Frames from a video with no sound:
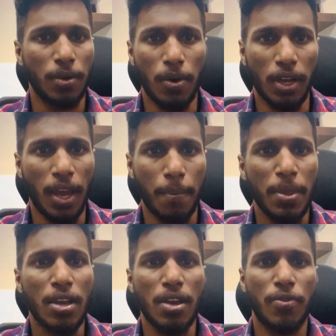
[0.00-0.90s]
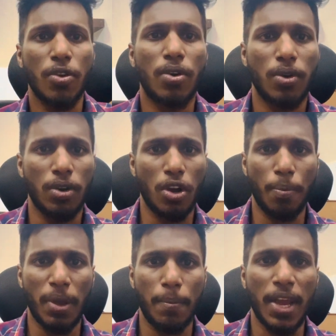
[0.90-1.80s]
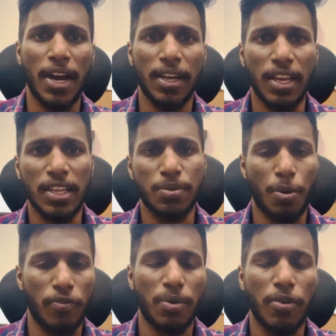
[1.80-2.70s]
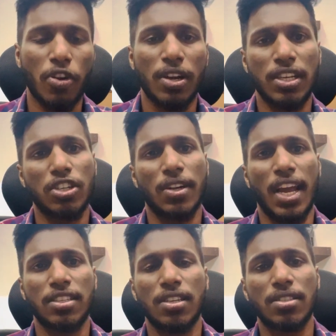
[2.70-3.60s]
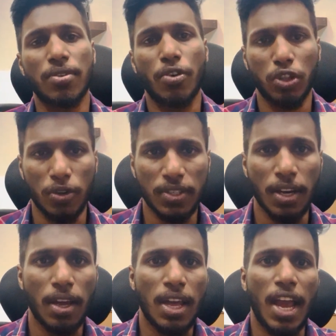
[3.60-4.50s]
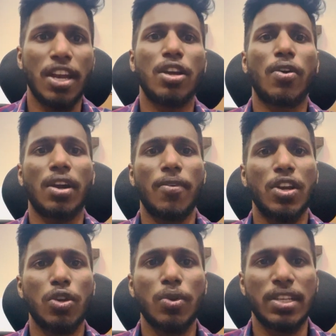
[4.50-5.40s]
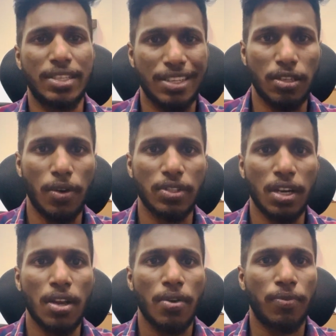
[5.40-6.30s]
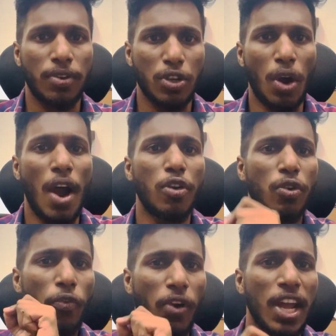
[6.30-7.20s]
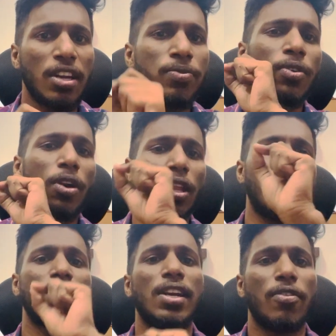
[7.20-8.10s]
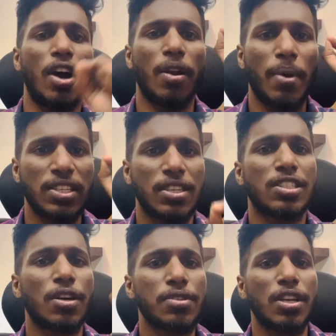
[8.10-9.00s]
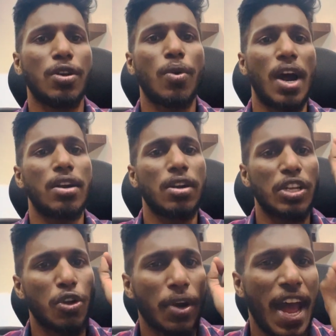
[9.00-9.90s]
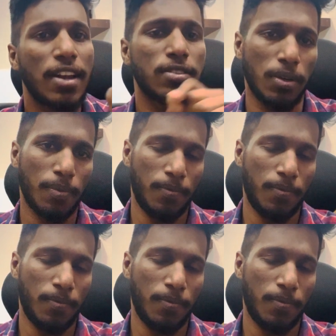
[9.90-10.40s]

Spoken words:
Okay, if your PBIT is profit before interest and tax is 4,000 and your revenue is 6,000, you have to write 4,000 divided by 6,000 into 100 in your answer,